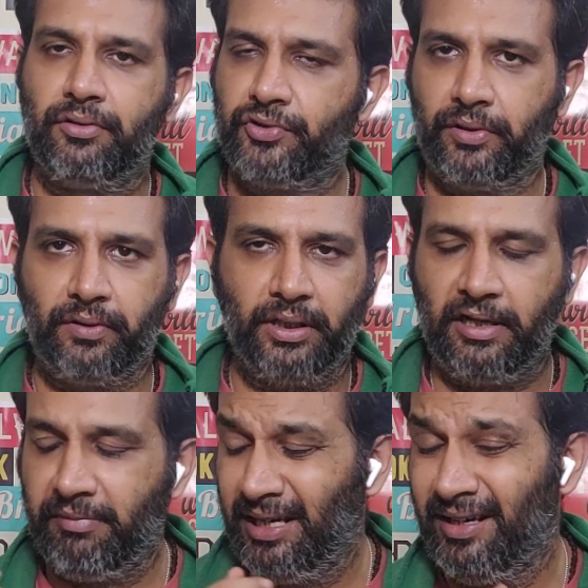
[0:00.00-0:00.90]
Journaling.
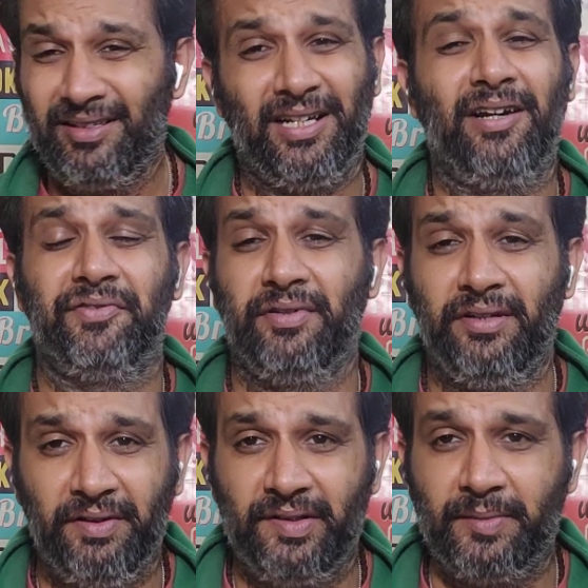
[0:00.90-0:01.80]
I made an entire
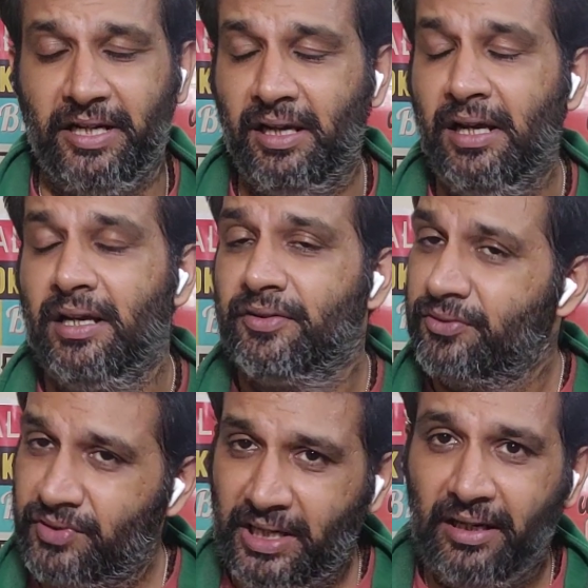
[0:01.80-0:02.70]
series, man. So
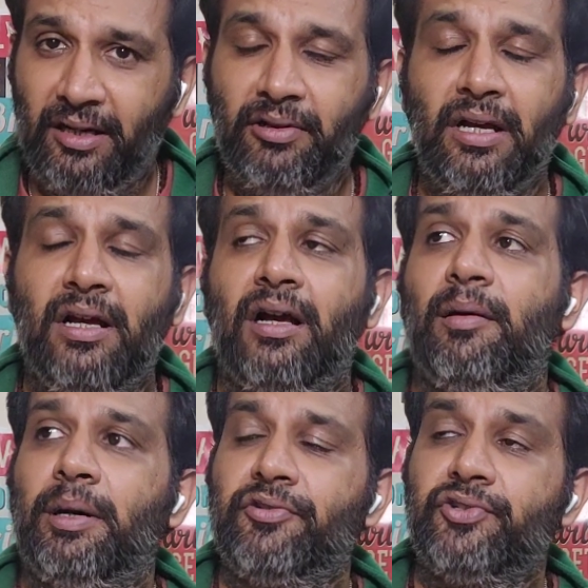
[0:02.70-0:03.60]
check it out
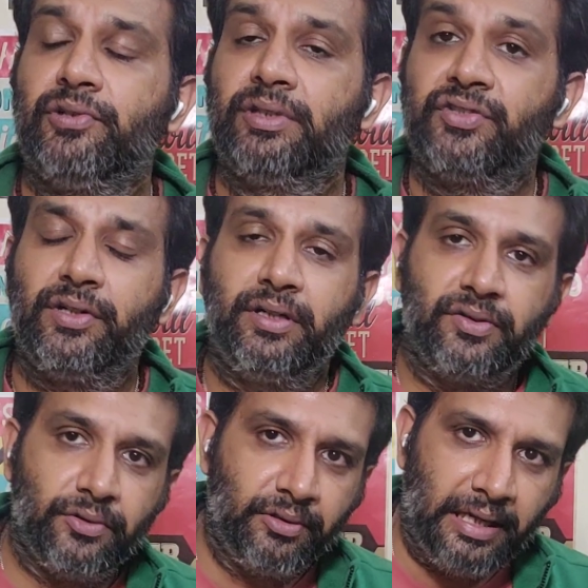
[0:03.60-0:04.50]
about journaling. Journaling
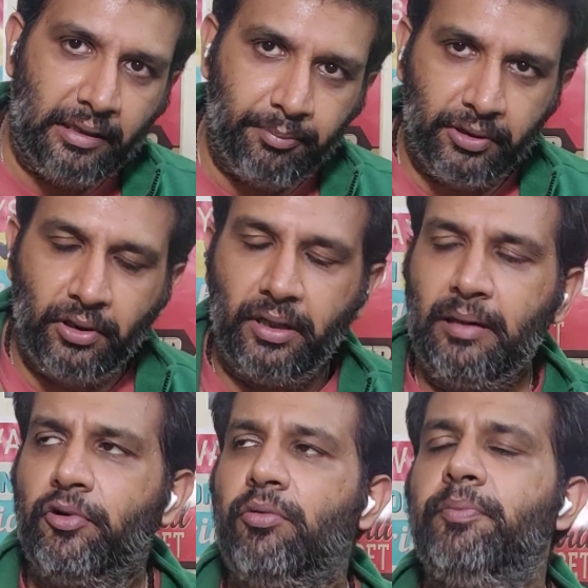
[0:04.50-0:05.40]
is going to help a lot.
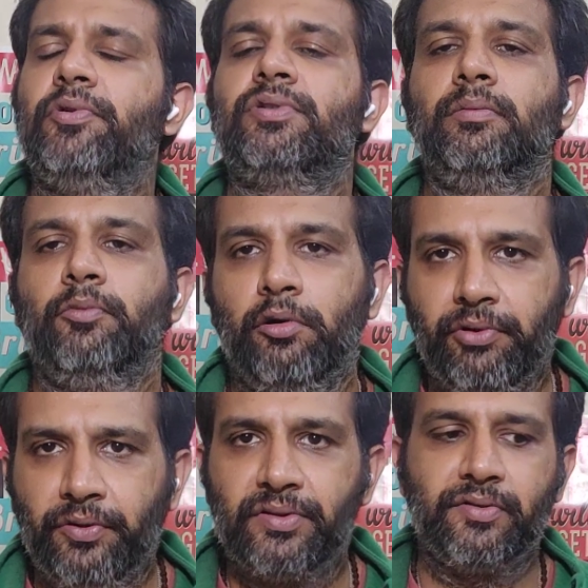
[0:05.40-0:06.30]
I'm going to be posting more
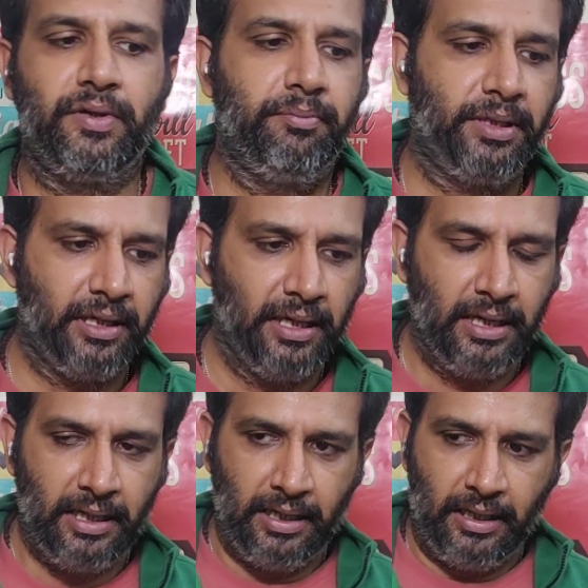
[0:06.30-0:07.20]
videos as well. But
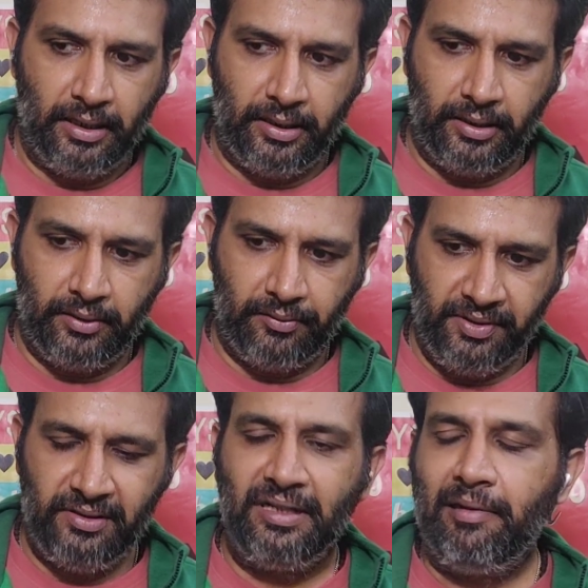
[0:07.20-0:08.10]
the
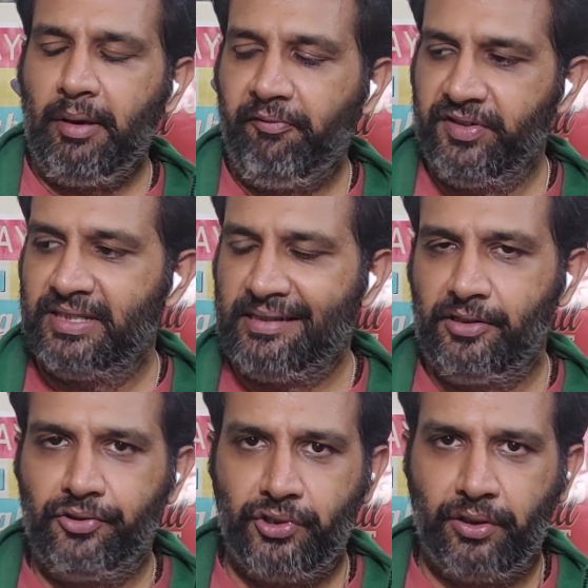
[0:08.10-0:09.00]
reason that I'm
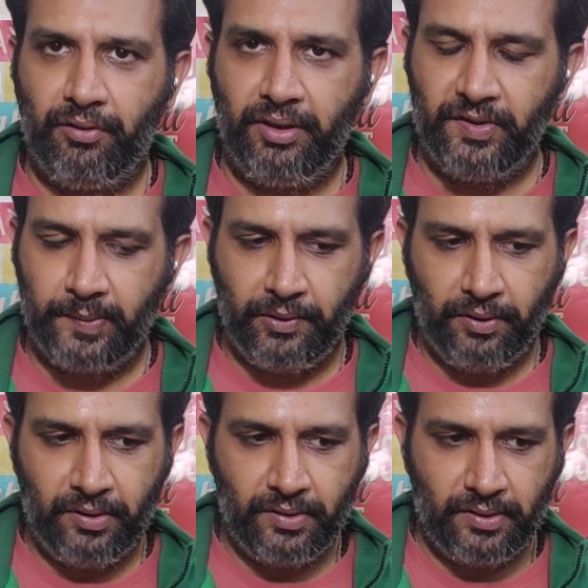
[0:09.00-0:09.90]
emphasizing journaling is
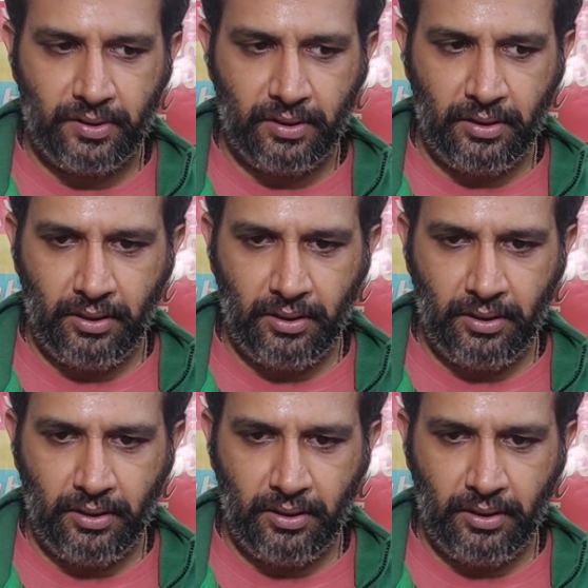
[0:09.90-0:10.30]
because